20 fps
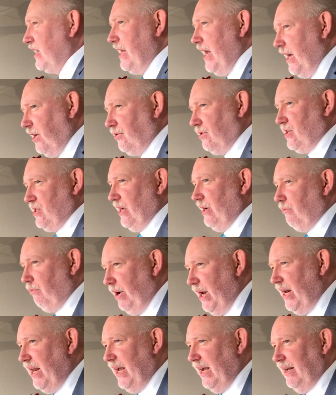an interesting
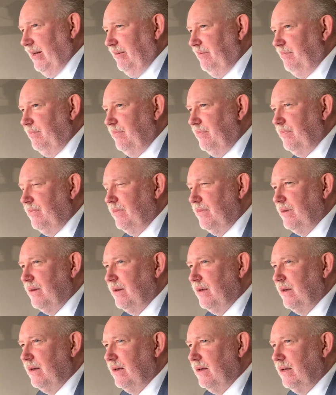reading.
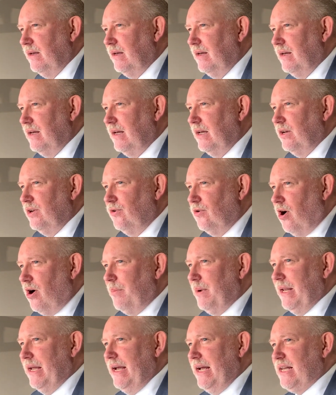
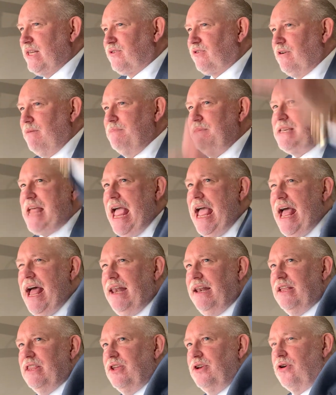Normally, it's from
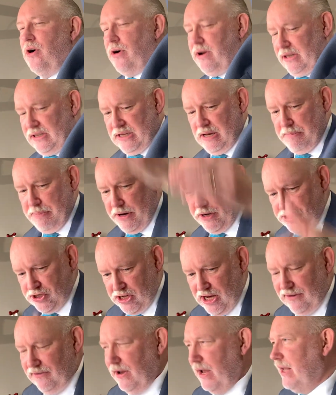Dan in the north to
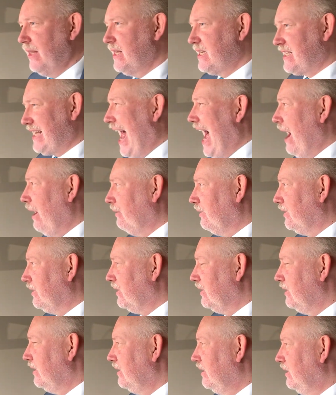Beersheba in the
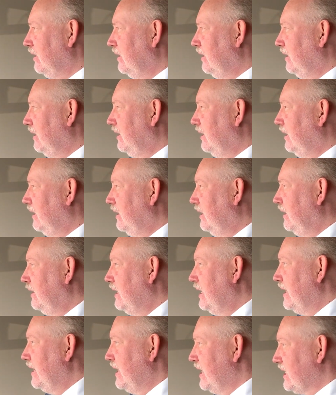south.
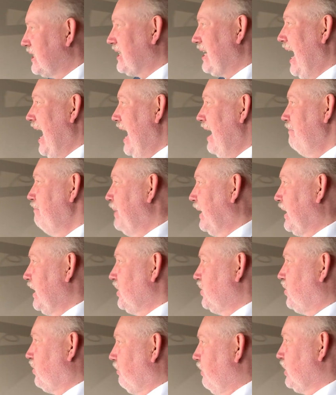This time,
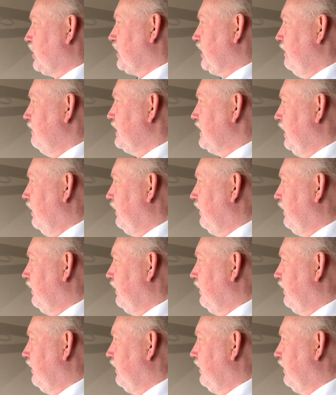because Jerusalem is